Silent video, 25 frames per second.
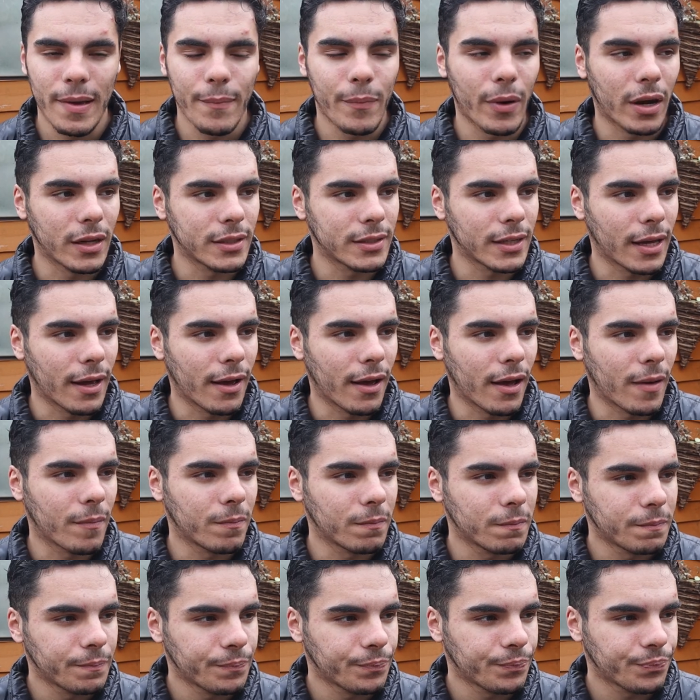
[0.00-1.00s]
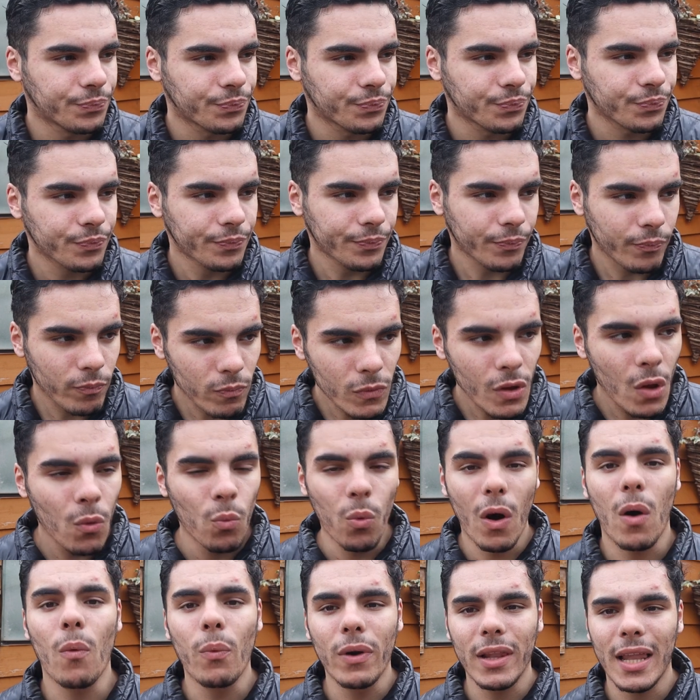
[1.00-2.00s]
But um,
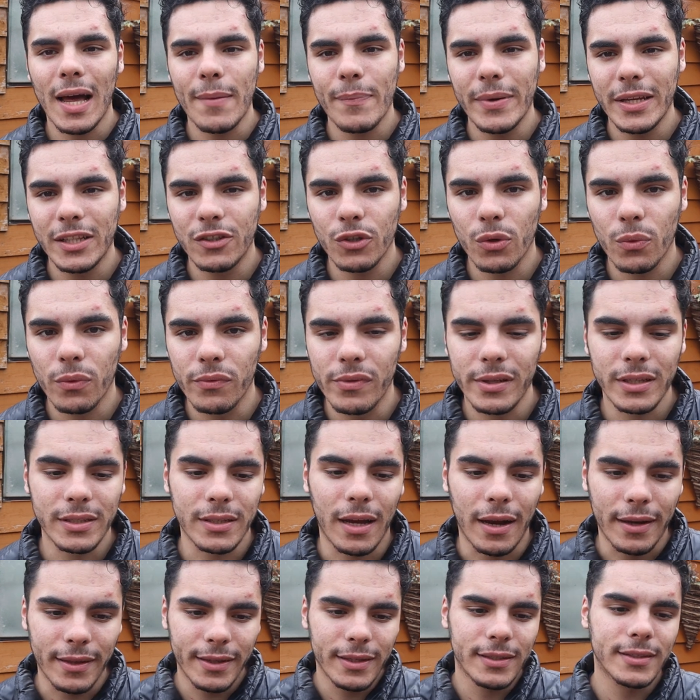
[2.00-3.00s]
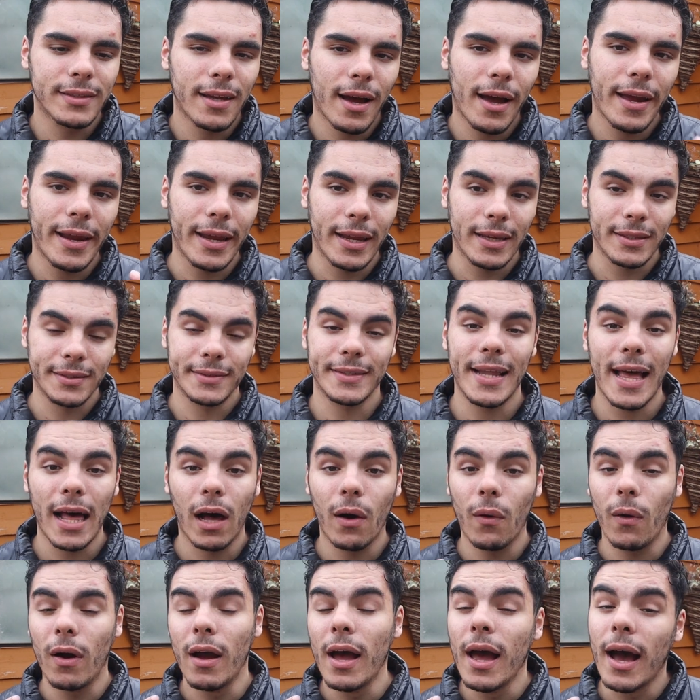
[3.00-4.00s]
what will I be doing with this guy? This guy is
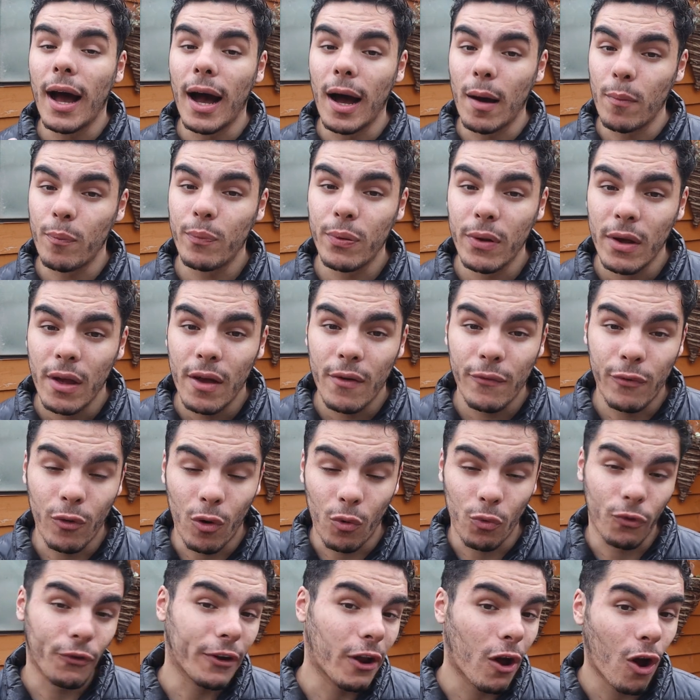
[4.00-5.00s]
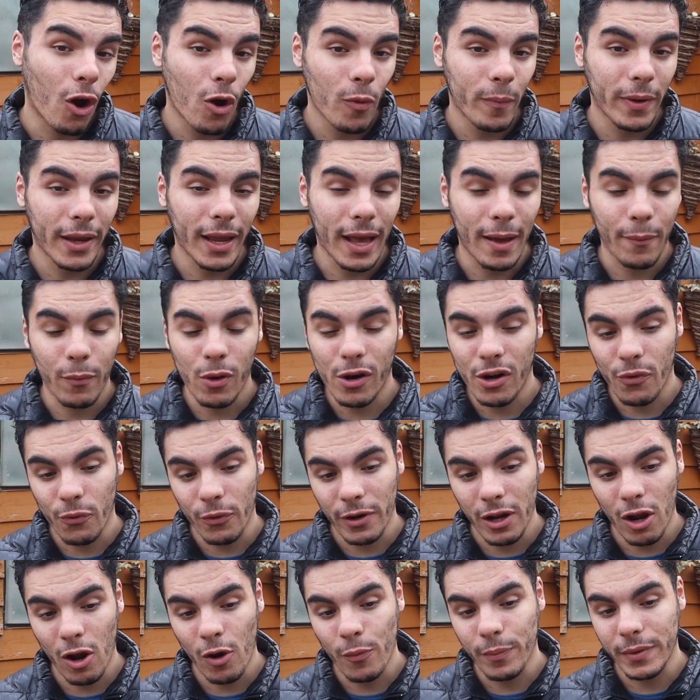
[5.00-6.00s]
now up for rehoming. I'm going to
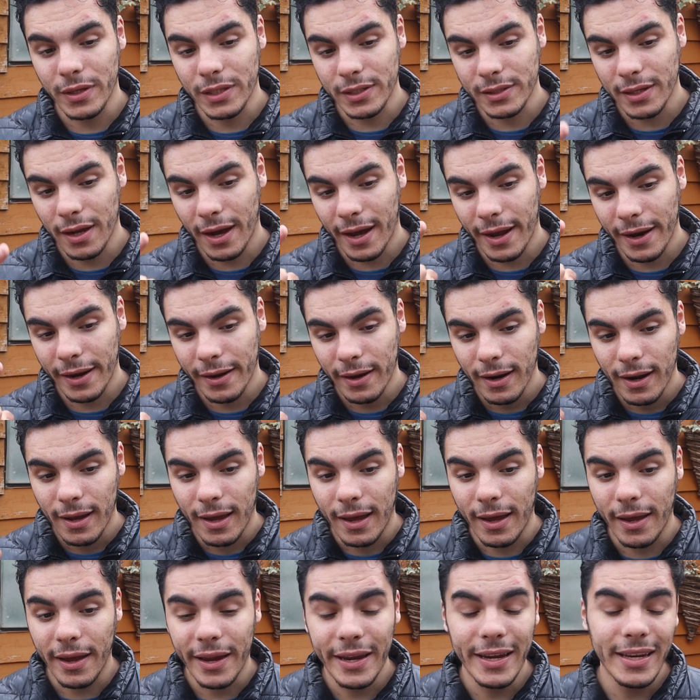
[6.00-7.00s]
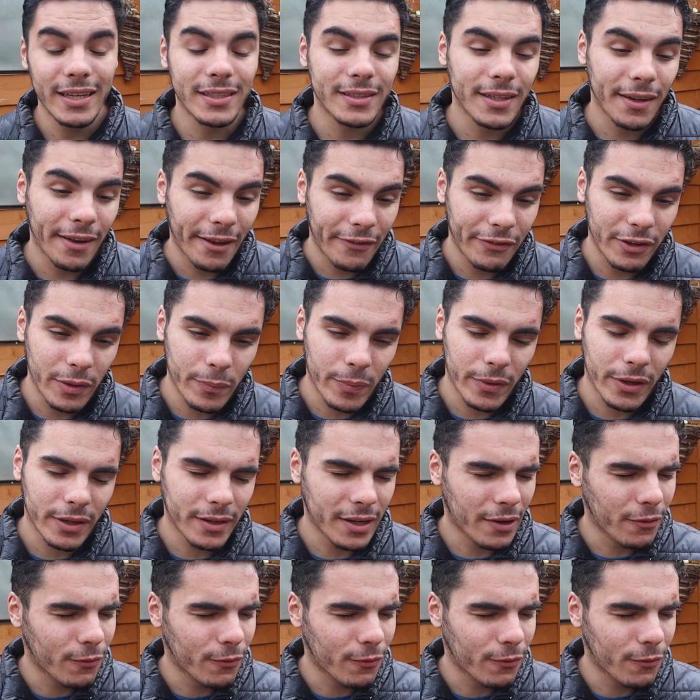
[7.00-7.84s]
rehome this guy. Uh, he is a lovely bird.